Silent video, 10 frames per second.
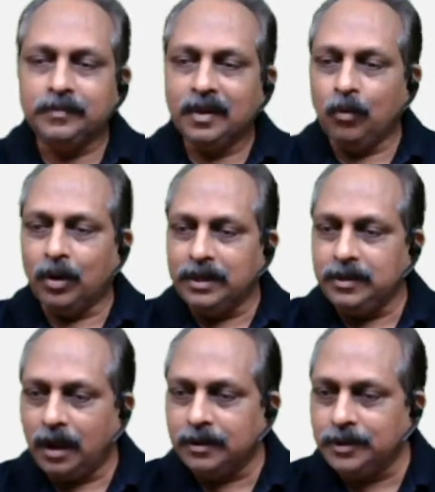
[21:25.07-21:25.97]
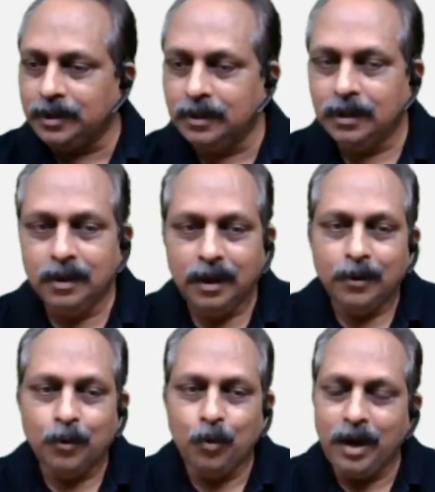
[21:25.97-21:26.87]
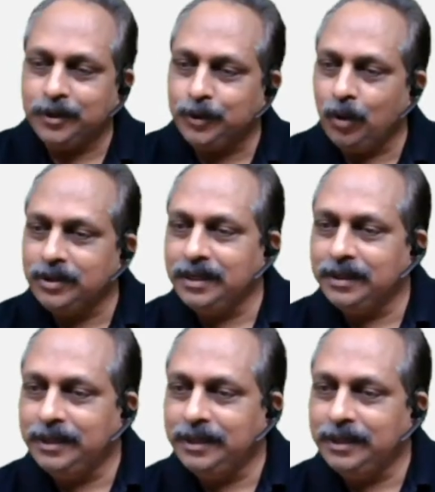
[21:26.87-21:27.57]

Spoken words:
What is the answer? Who has chosen